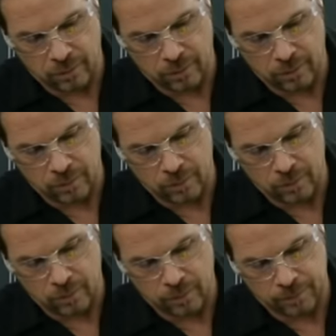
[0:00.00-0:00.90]

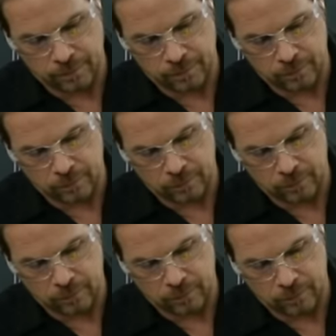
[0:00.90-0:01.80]

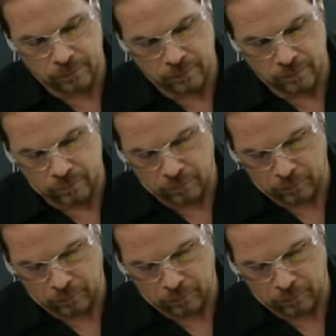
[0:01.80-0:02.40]
(no one is talking)